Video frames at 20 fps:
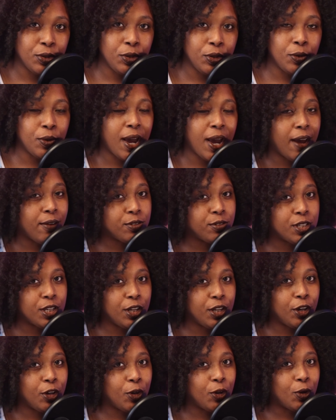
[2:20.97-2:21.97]
to, you have to
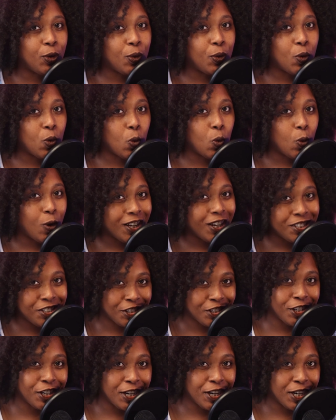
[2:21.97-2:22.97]
know
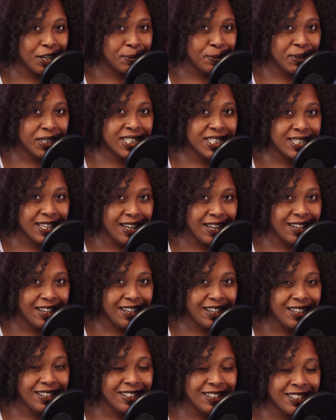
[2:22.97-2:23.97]
what you're going to be selling.